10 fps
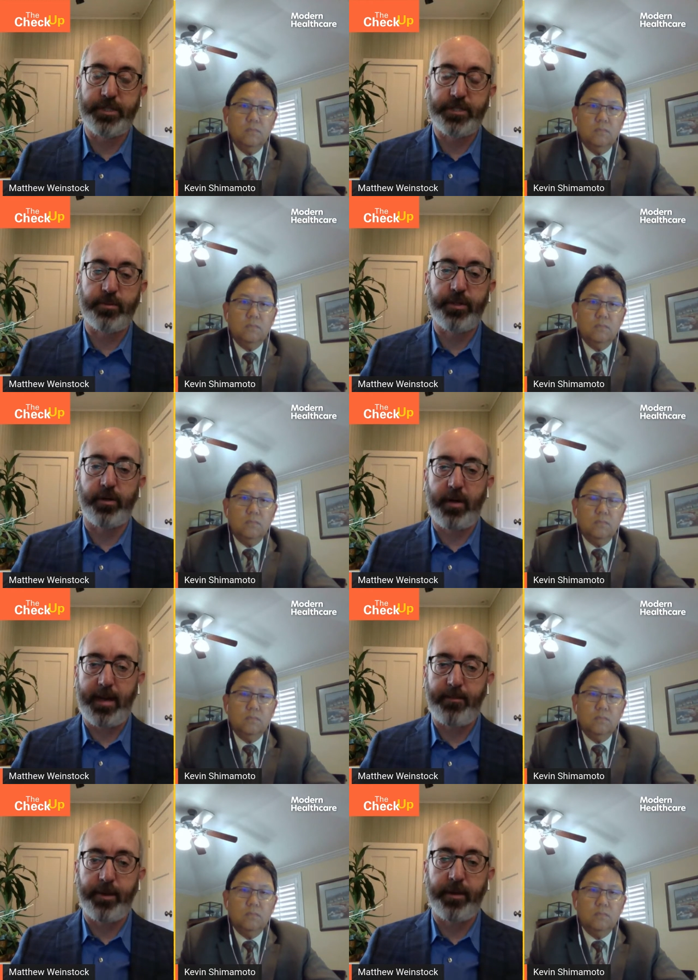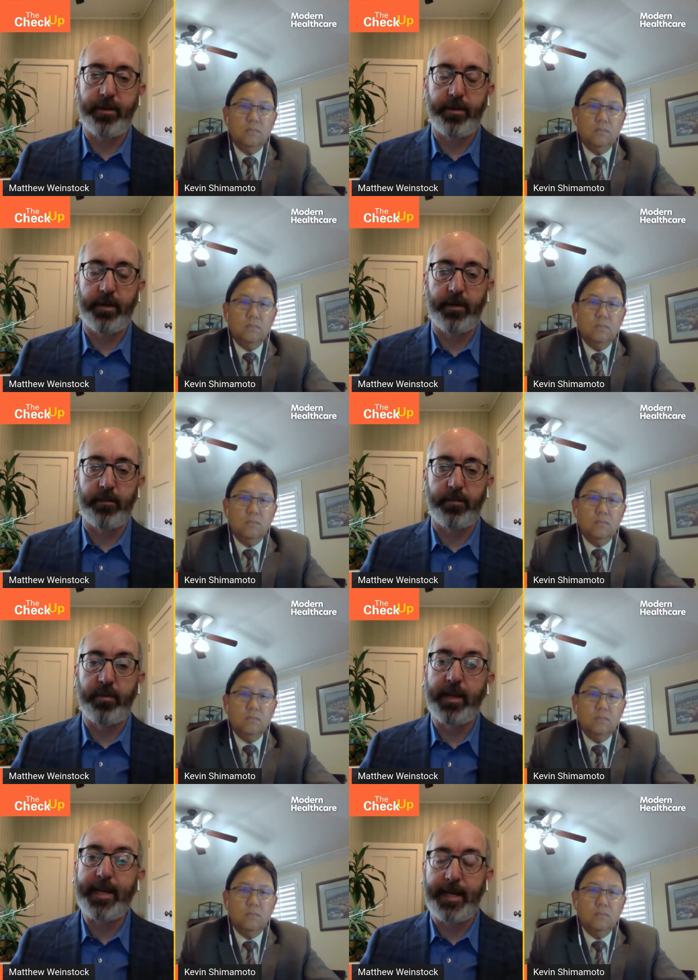Speaker 1: just with your Epic um,
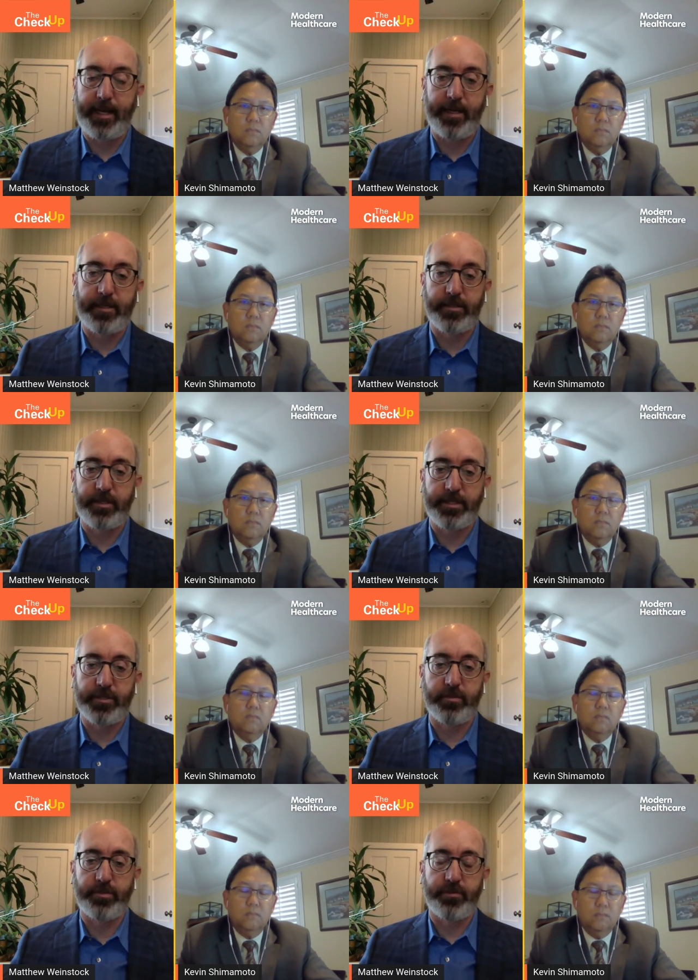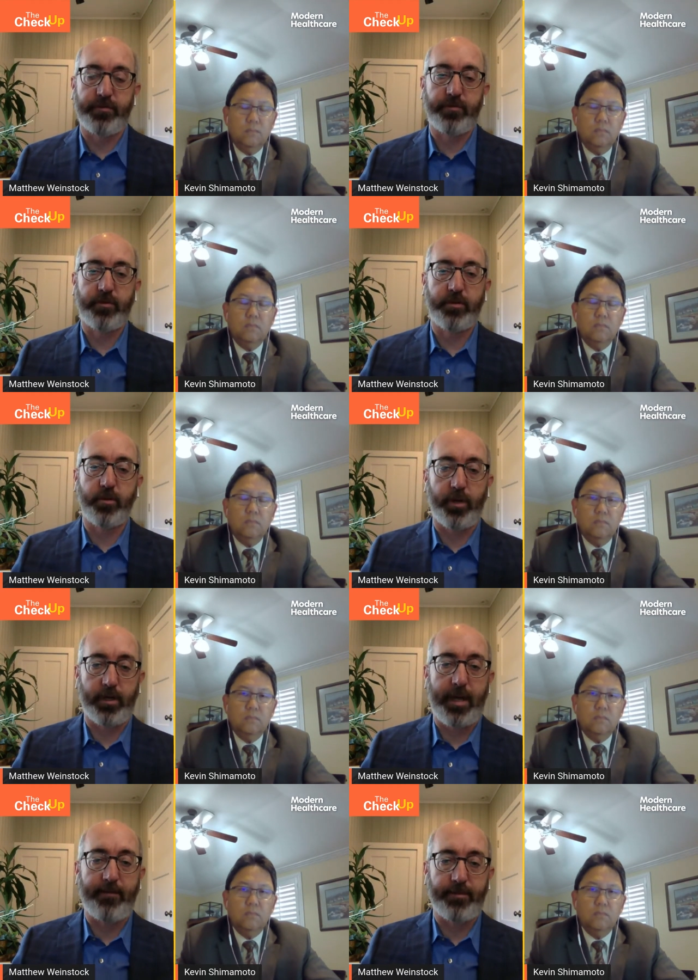planning in, in terms of going
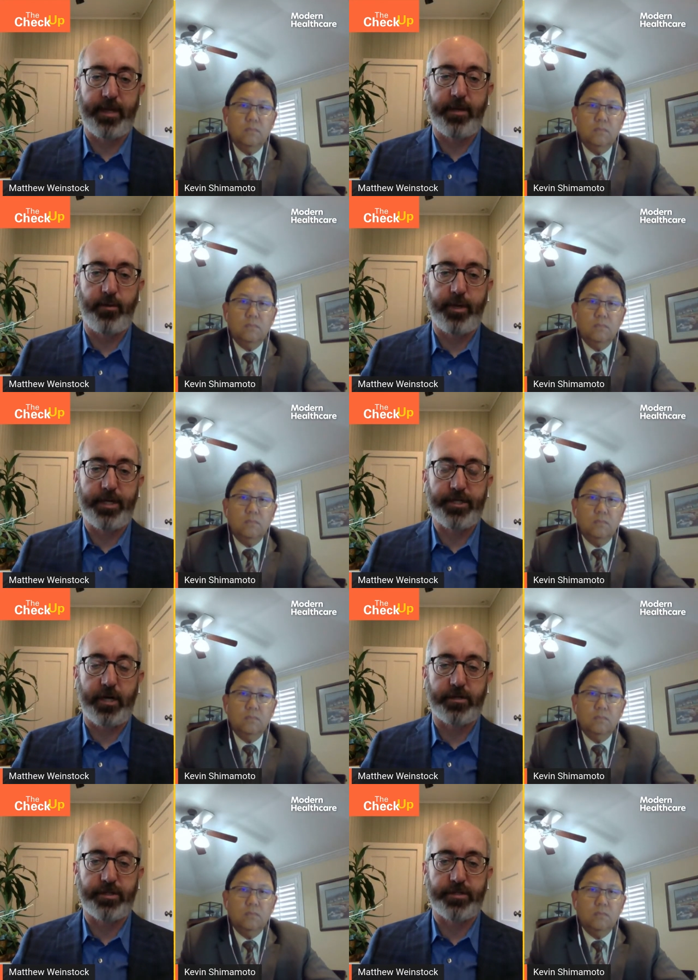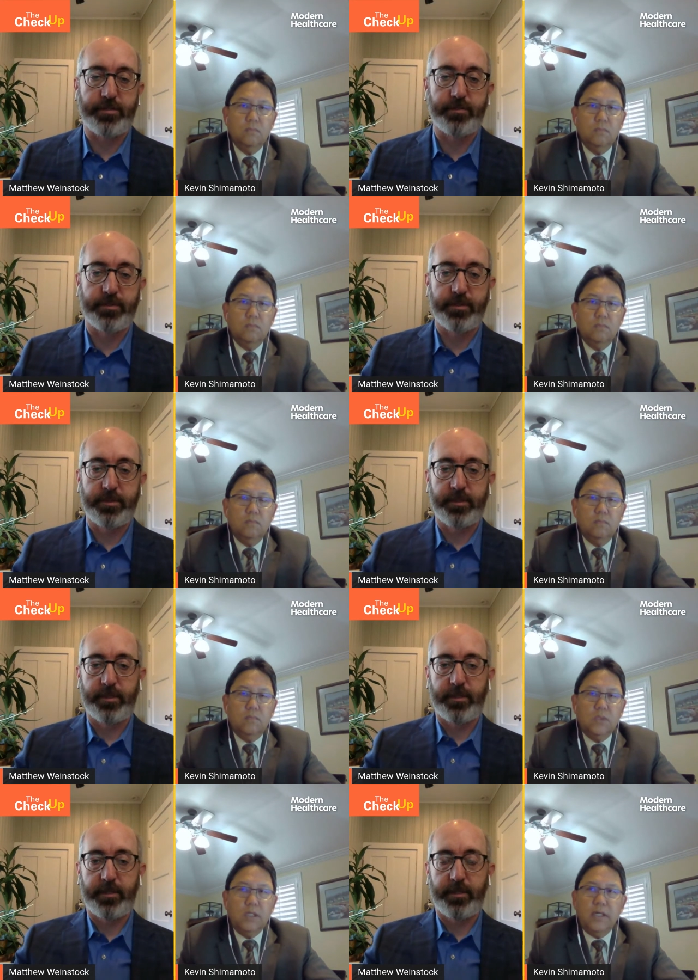live with that new EHR system.
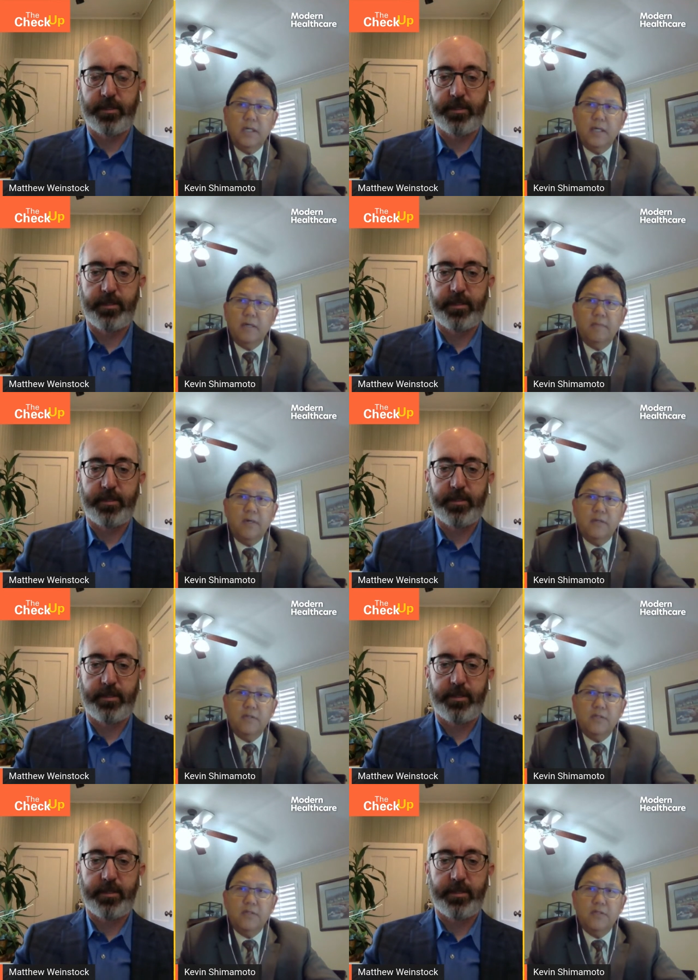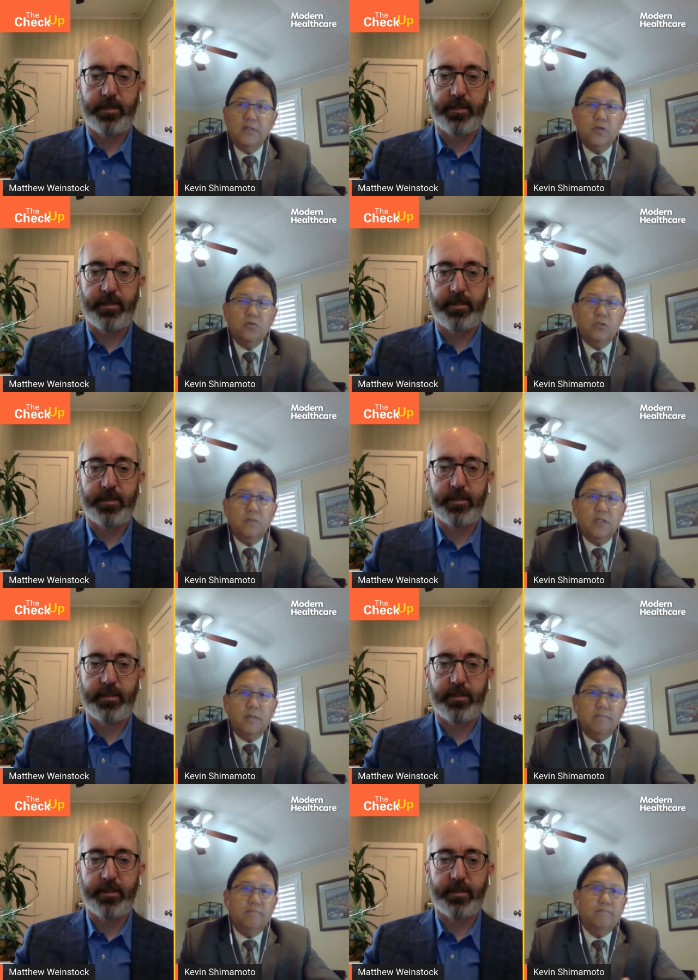
Speaker 2: Yeah, um, uh, this this whole
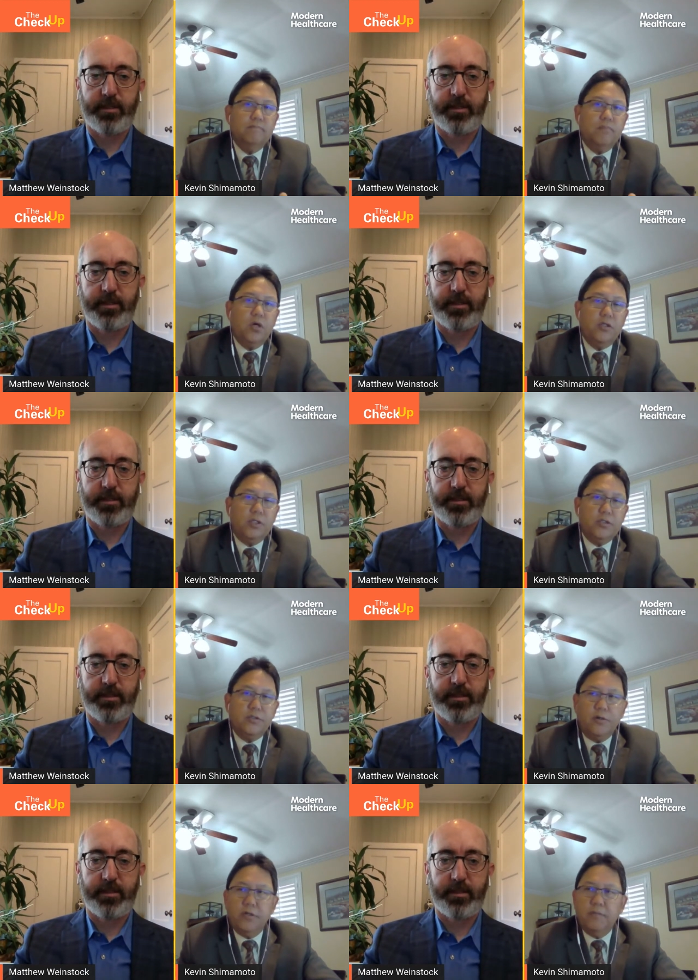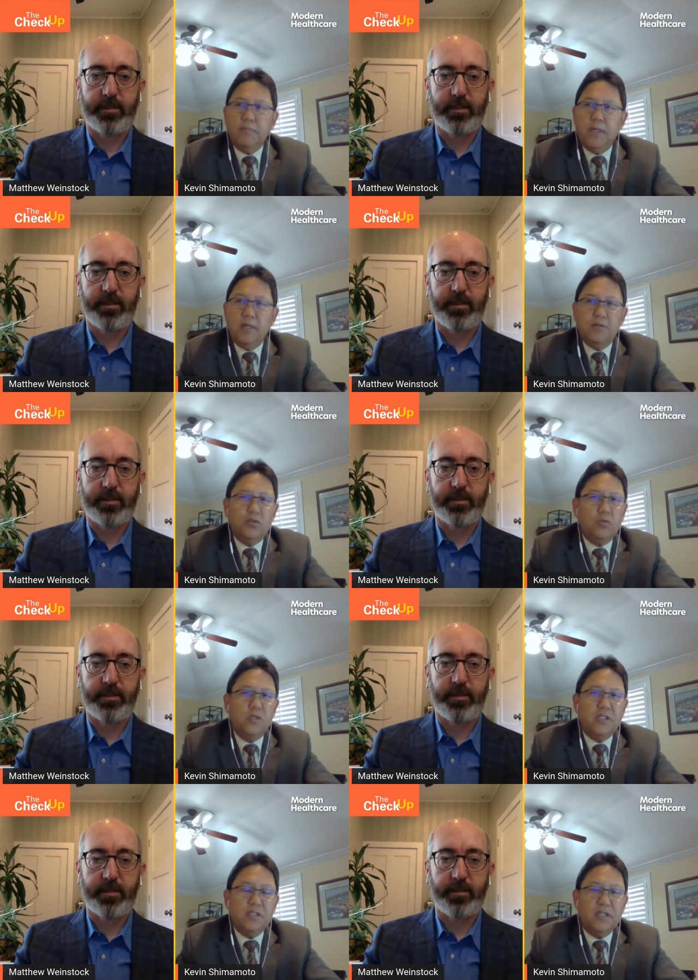um, project started uh, in
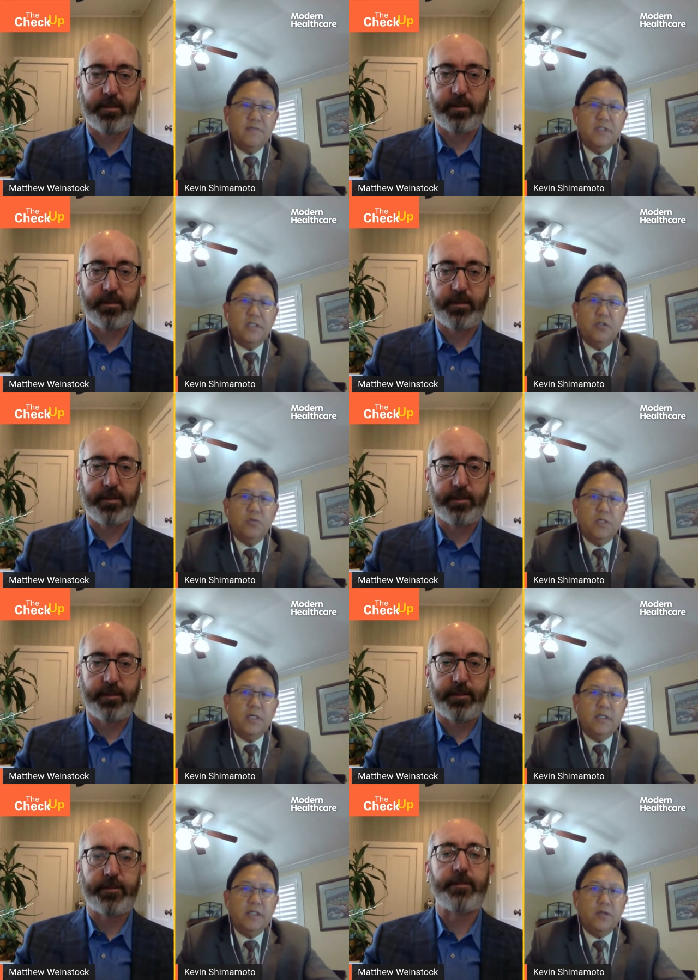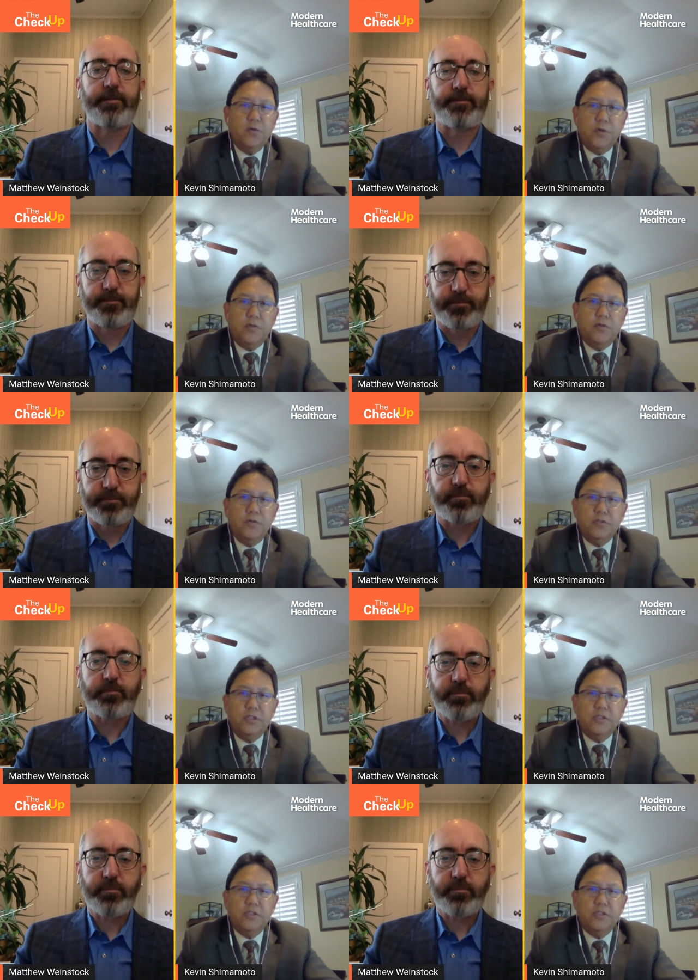2017, 2018, going through